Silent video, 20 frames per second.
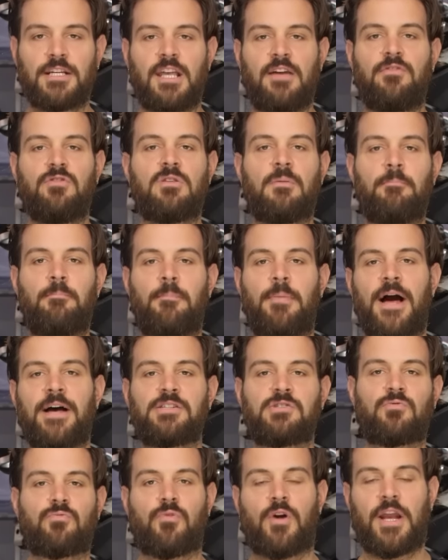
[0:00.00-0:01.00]
to give you the
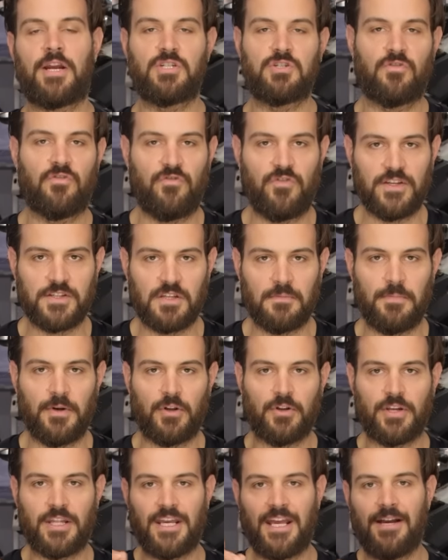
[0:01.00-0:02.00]
best range of
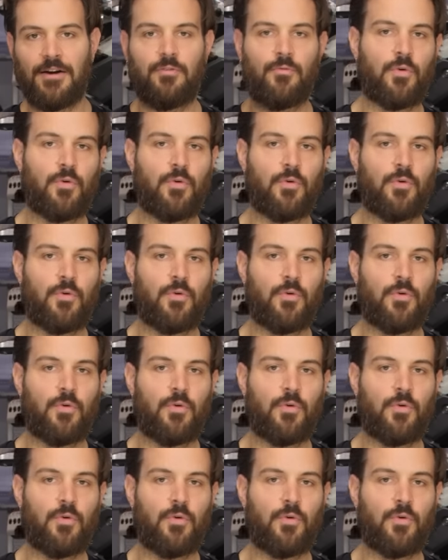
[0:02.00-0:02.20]
visibility